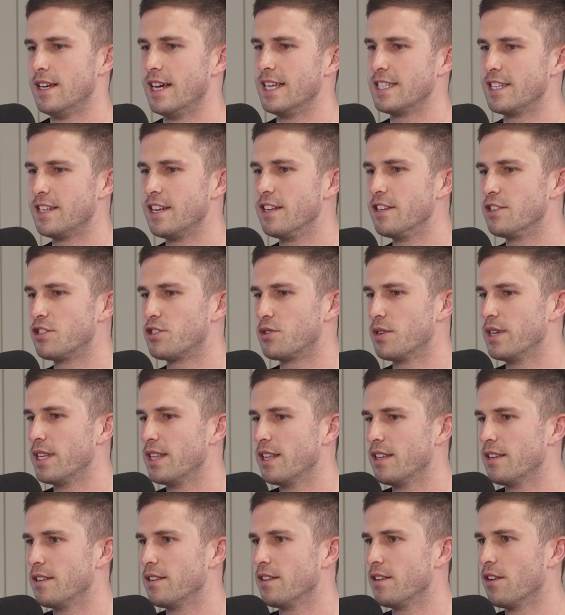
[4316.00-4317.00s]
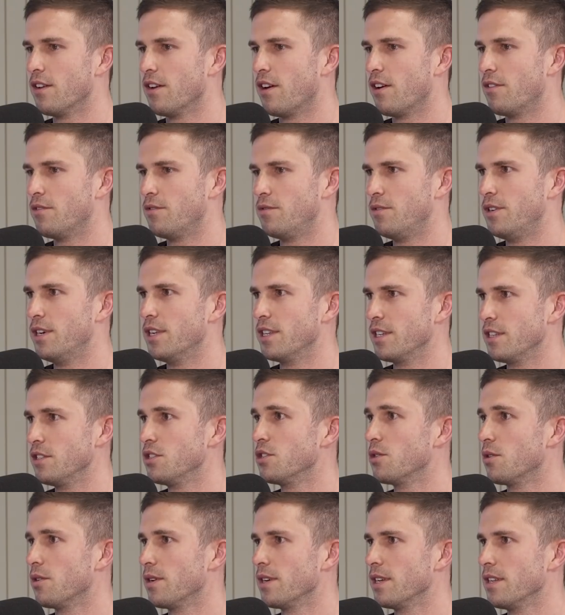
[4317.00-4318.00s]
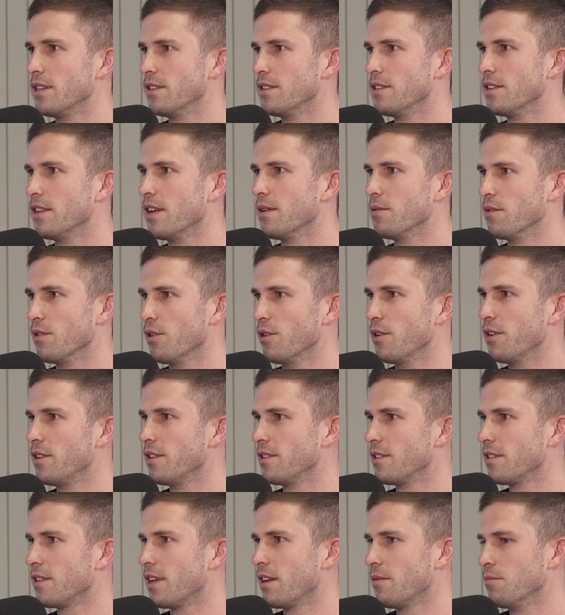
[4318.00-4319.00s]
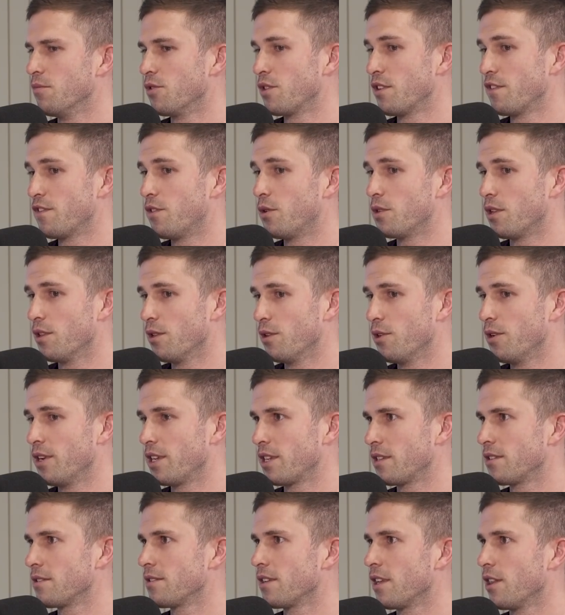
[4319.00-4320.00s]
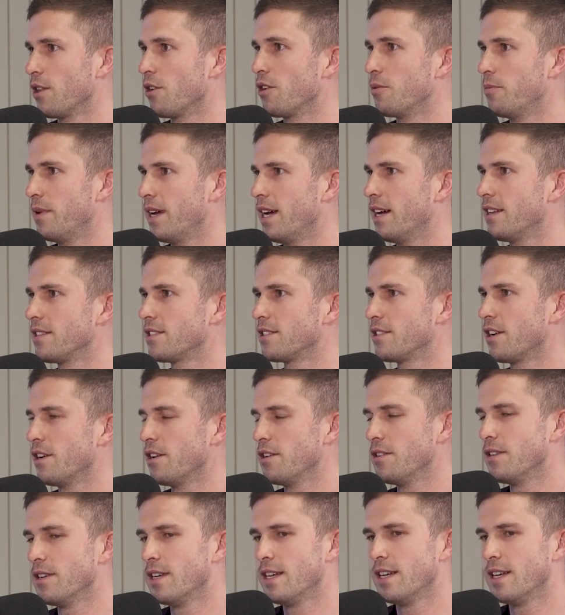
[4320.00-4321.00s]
it's an industry that I really enjoy and I'm looking forward to learning a lot about. So